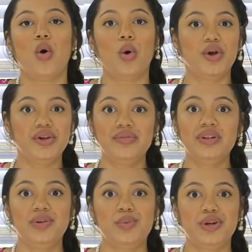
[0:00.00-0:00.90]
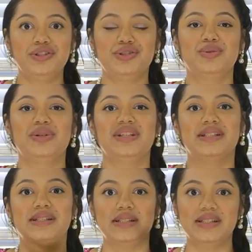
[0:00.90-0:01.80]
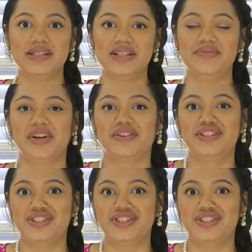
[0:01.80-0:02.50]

All you really want to do is season it very